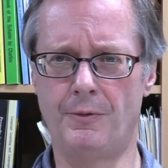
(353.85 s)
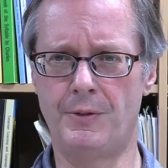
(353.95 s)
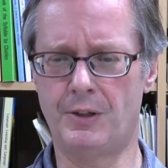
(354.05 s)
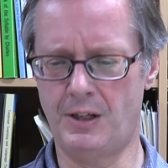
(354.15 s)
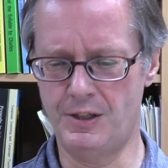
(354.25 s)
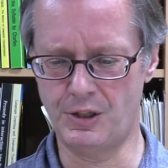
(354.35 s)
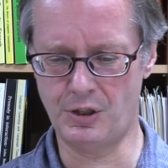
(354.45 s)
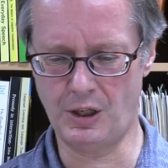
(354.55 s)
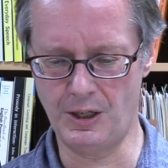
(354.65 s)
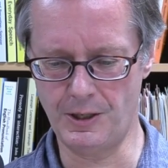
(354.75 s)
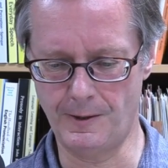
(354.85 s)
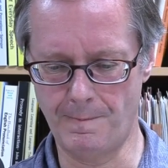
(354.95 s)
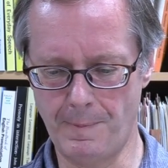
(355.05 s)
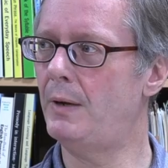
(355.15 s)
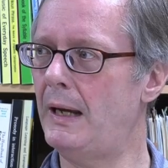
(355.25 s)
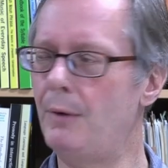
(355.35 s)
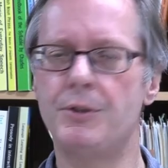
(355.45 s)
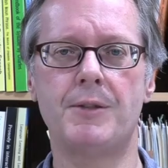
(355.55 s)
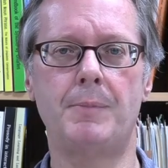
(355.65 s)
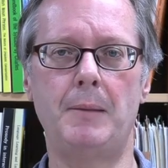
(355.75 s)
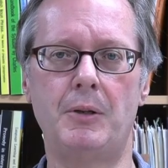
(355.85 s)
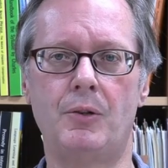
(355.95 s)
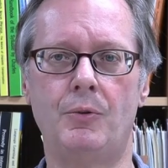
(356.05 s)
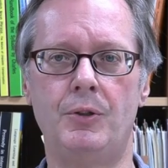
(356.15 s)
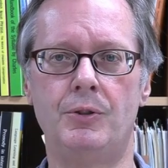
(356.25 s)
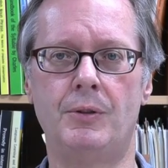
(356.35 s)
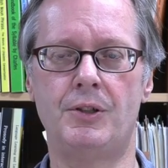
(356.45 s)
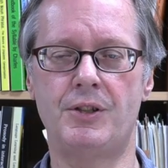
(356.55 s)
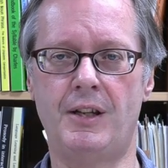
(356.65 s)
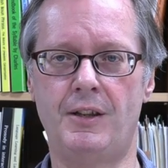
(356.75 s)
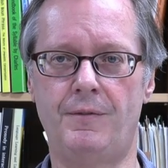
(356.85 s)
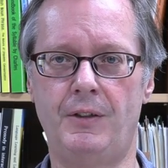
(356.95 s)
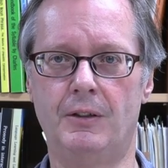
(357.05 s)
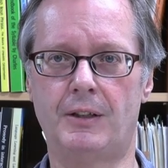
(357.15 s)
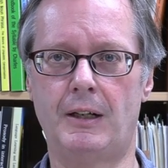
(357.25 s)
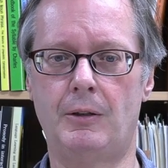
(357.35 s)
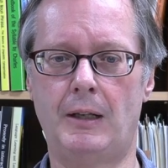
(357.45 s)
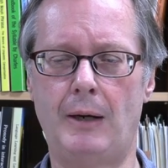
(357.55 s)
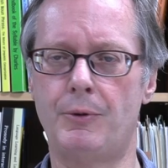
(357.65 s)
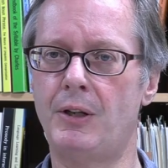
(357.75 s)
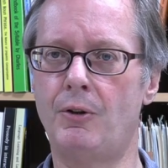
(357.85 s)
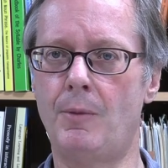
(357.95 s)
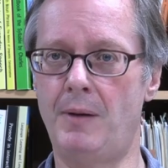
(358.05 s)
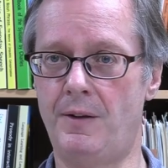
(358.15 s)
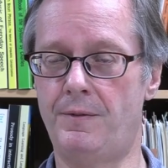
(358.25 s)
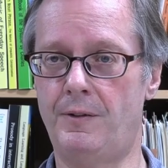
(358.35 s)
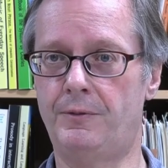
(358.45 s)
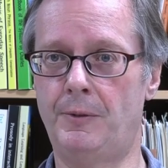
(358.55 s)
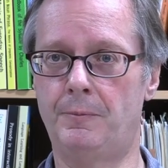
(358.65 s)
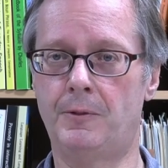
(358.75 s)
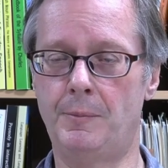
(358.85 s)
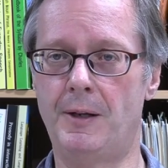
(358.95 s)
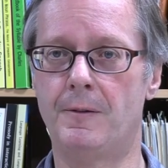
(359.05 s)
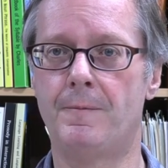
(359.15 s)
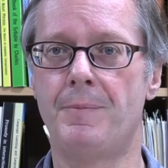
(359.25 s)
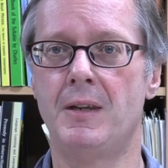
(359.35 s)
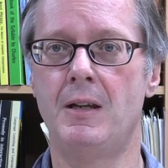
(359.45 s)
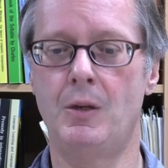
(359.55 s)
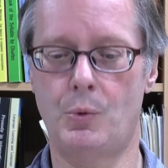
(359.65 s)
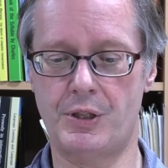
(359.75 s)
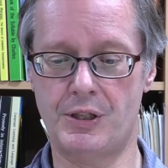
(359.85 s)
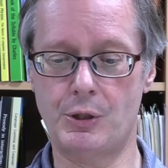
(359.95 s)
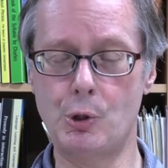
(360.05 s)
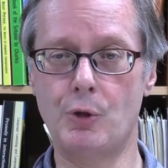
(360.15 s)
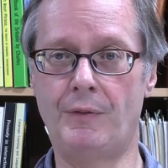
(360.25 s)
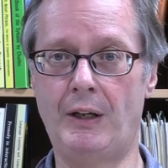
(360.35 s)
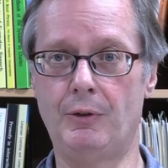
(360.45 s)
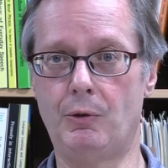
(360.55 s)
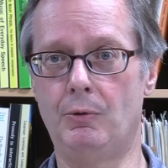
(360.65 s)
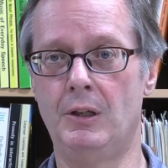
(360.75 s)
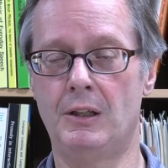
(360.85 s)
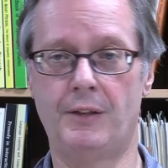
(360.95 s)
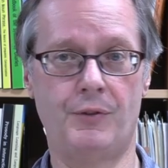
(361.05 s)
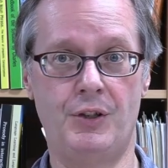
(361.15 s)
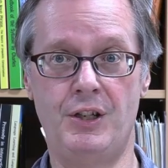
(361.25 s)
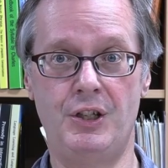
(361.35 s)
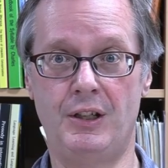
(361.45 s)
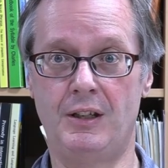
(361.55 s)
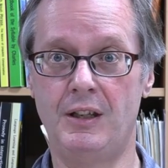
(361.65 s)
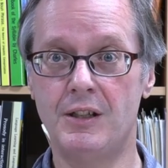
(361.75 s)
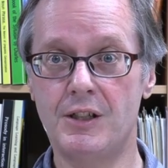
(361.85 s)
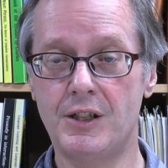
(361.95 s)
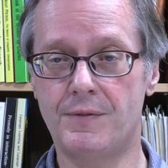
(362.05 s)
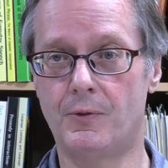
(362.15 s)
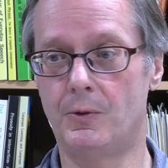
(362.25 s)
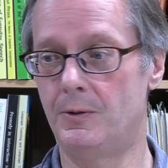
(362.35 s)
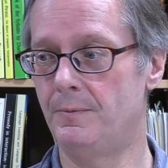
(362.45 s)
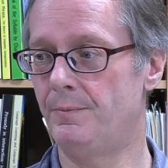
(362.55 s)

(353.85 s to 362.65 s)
their kids' education. How is the public going to understand the field? How are they going to benefit from it? What's the social value? Like for teaching kids, for